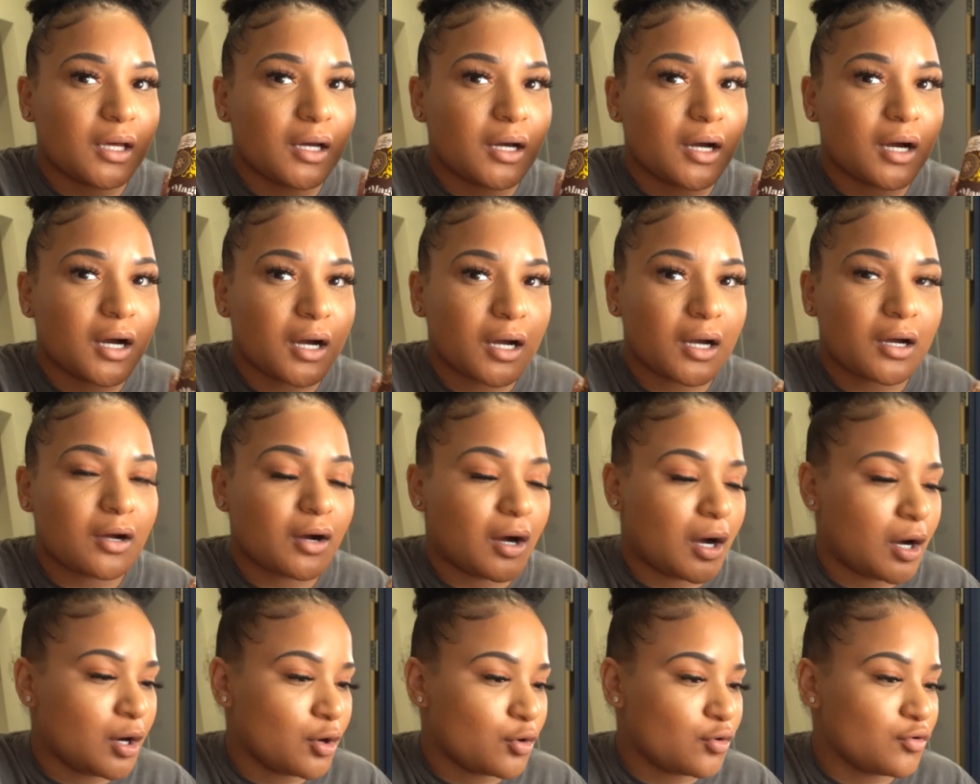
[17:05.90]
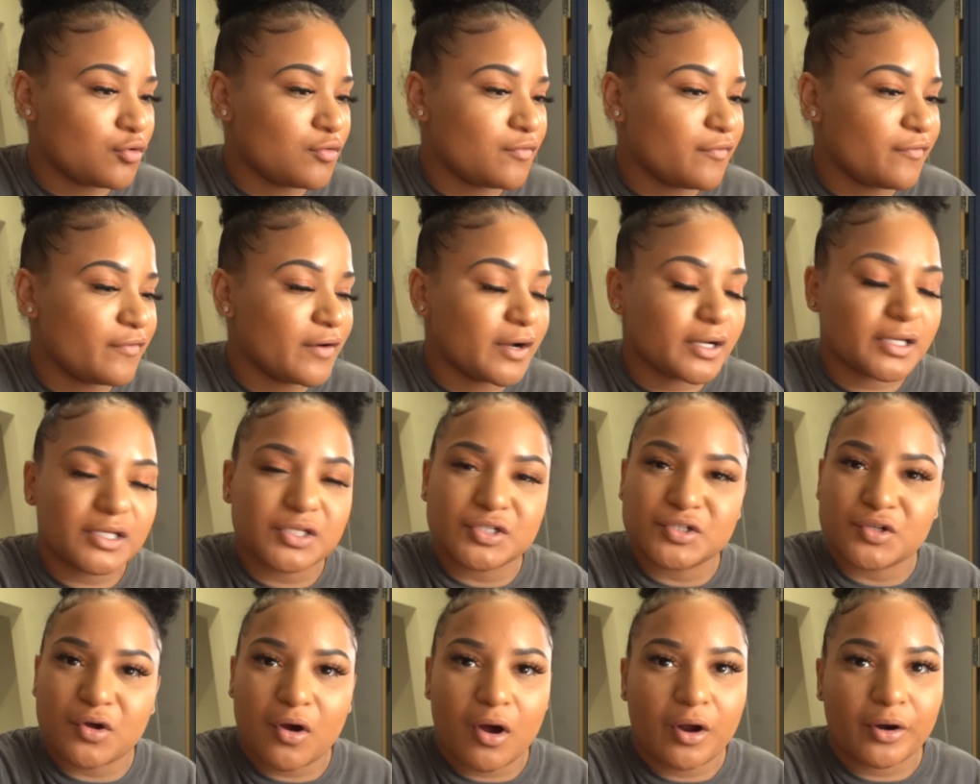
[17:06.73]
Uncle
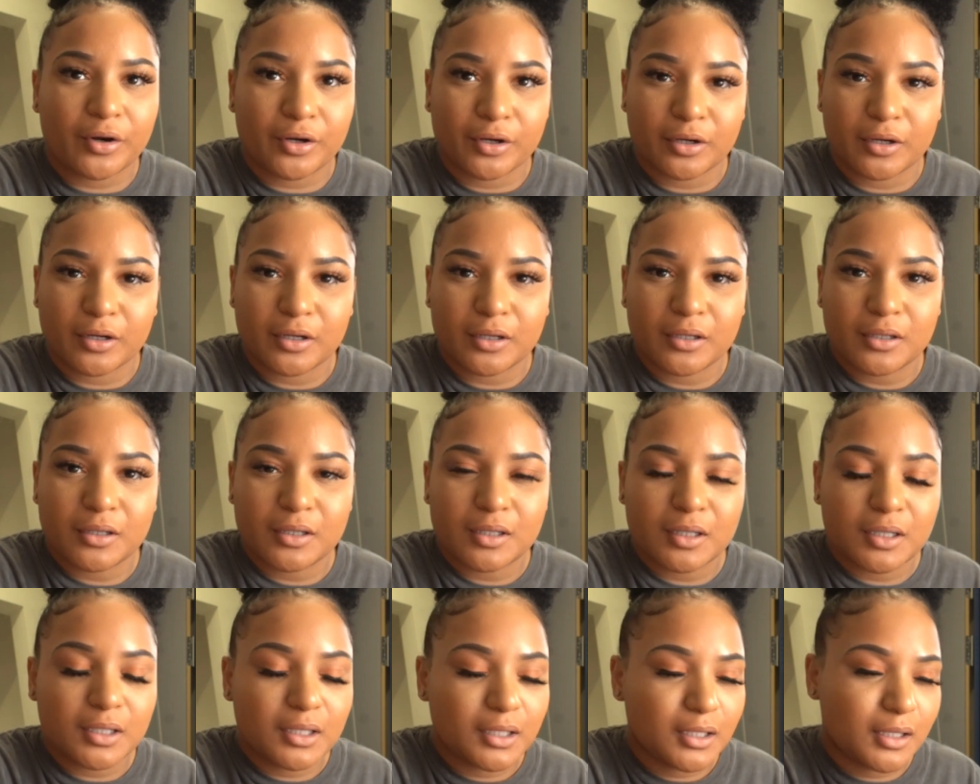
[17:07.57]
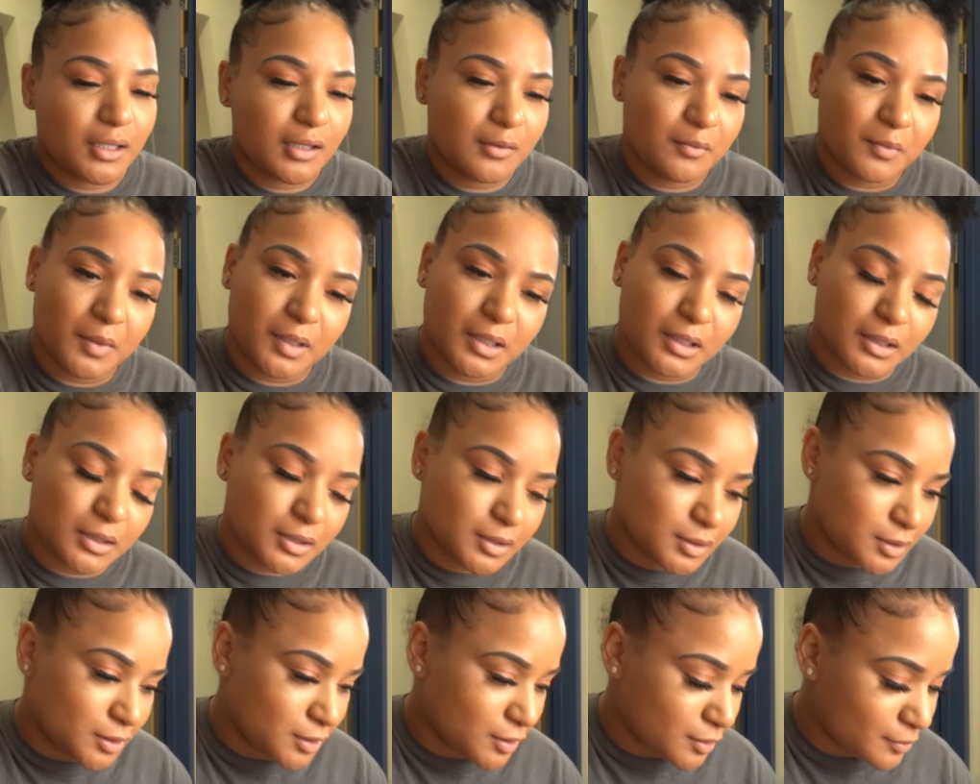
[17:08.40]
Funky's Daughter. And
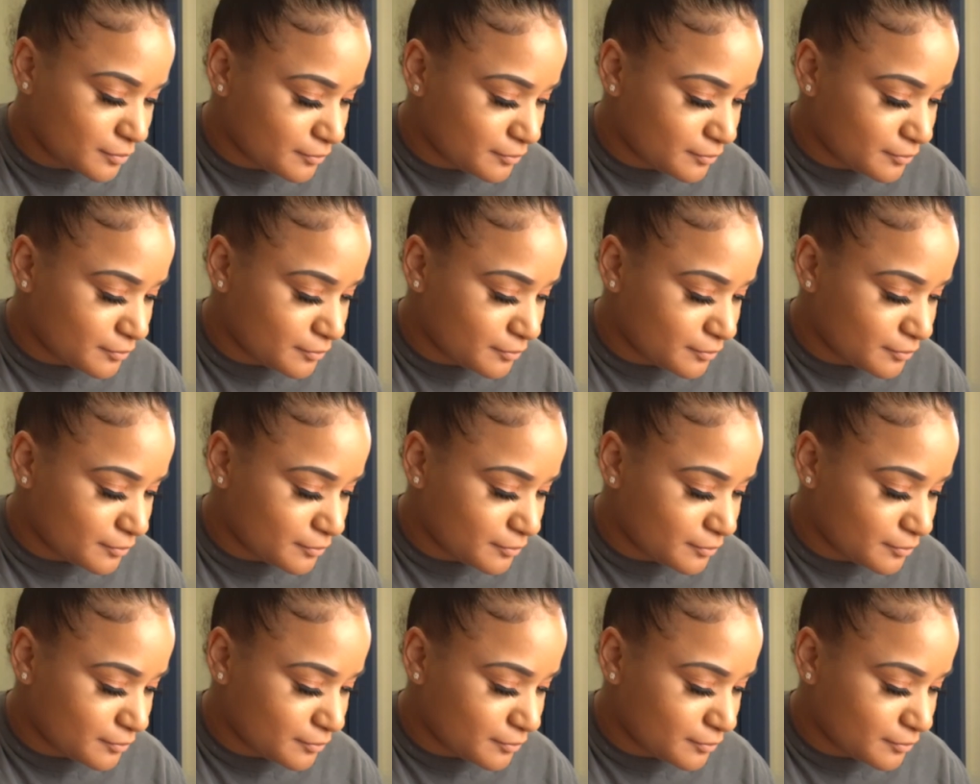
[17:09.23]
bitch.